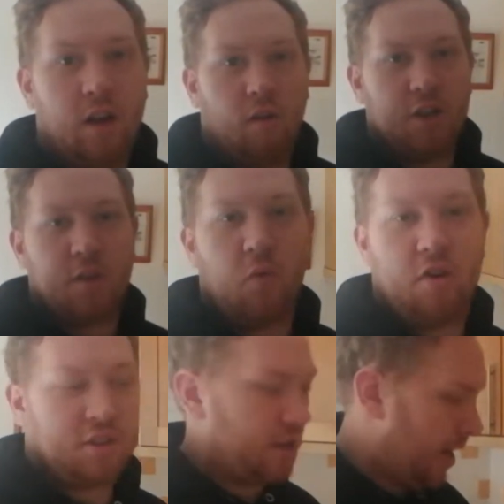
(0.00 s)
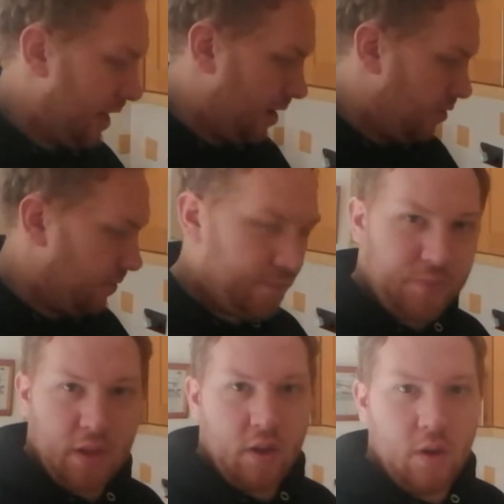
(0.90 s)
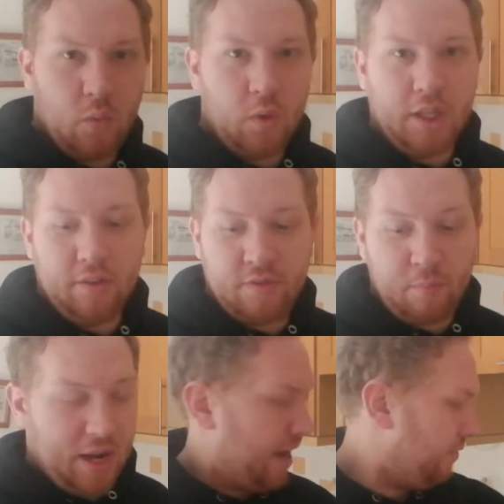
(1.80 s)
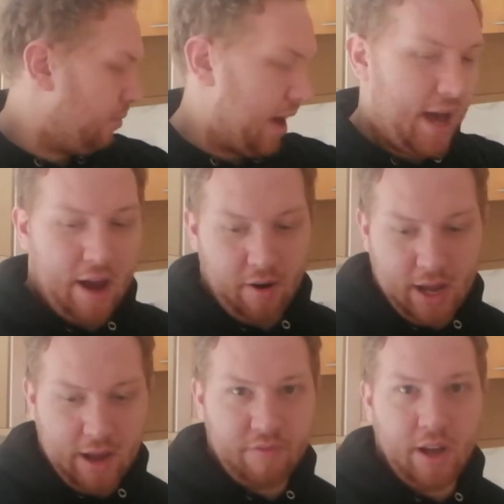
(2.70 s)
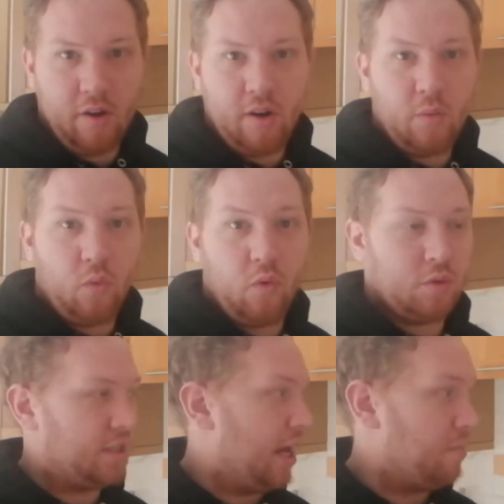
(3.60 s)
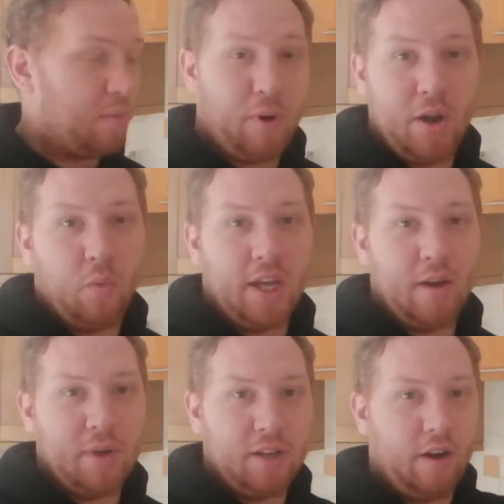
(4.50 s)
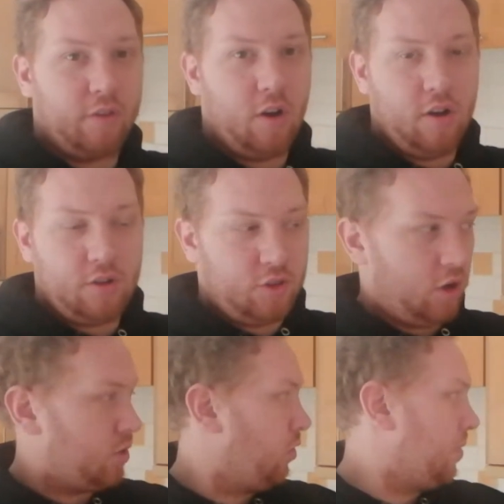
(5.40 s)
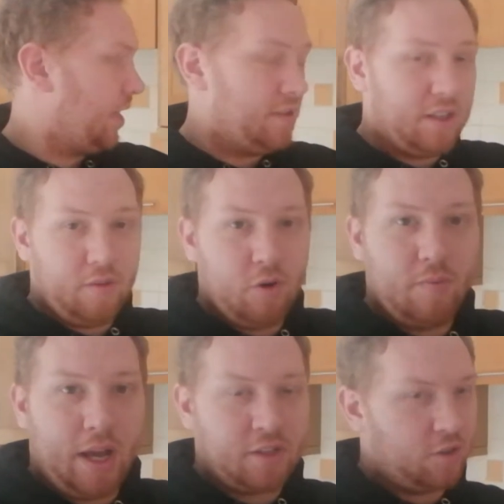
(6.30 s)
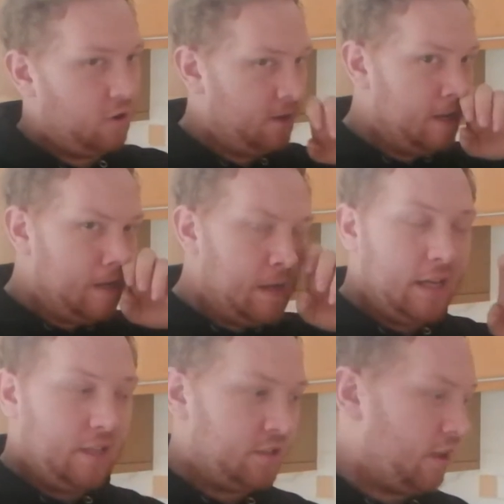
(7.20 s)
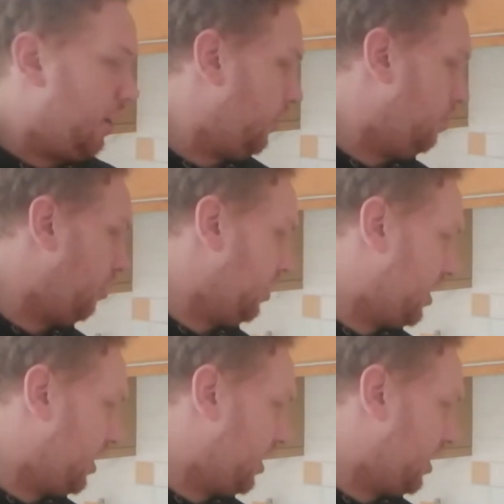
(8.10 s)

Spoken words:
Right, so we're on site now. We've been here for about an hour and a half now. We're all set up, and by we I mean I've got Josh with me. He's in the room next door. He's starting on the board